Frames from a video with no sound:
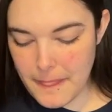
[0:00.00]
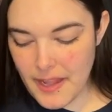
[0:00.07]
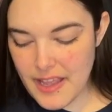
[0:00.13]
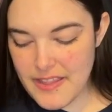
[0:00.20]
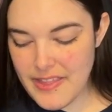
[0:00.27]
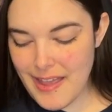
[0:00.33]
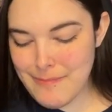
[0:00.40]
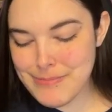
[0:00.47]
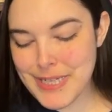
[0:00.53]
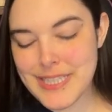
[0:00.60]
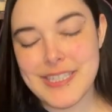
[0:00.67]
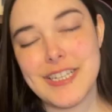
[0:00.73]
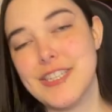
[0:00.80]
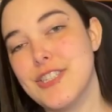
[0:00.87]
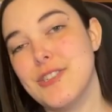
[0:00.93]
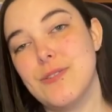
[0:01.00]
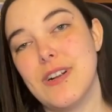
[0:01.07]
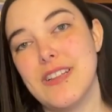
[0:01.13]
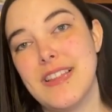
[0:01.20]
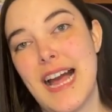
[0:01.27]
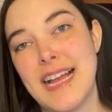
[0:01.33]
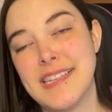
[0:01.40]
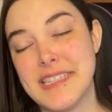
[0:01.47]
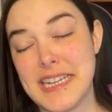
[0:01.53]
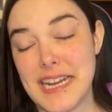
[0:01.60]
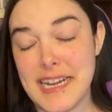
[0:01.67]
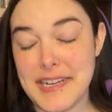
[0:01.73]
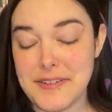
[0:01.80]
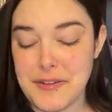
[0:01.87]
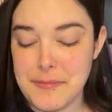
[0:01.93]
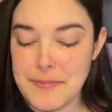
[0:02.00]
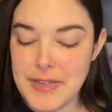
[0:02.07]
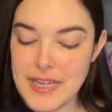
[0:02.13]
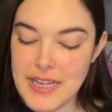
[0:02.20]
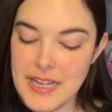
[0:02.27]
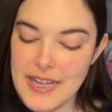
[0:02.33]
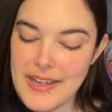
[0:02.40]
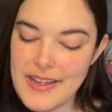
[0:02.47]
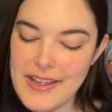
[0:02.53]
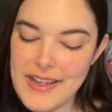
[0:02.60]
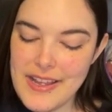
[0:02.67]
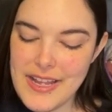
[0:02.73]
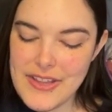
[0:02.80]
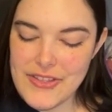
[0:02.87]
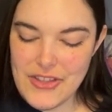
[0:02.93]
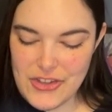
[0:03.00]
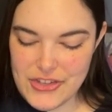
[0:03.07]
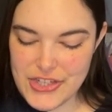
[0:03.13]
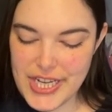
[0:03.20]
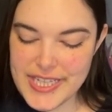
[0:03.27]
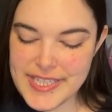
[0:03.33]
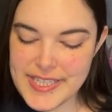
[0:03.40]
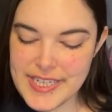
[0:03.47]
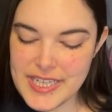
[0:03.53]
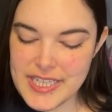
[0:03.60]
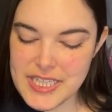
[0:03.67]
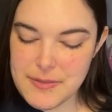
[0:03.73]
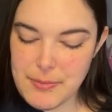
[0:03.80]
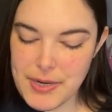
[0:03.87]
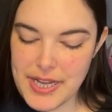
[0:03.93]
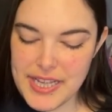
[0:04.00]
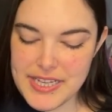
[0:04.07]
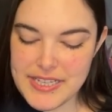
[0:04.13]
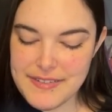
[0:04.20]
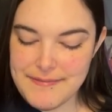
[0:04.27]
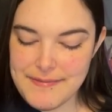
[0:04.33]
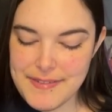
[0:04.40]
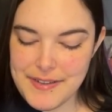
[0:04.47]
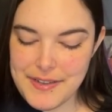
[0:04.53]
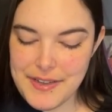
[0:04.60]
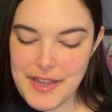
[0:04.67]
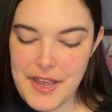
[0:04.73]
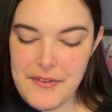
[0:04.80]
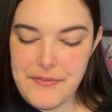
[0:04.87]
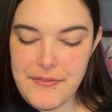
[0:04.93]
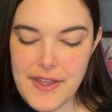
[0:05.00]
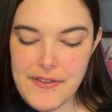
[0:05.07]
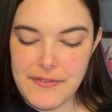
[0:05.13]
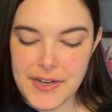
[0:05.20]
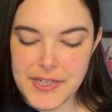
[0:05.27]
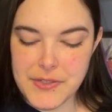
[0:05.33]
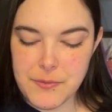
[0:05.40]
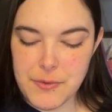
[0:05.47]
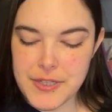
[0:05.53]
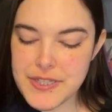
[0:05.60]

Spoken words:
And that brings us to our last item, the chestnut spread, a favorite worth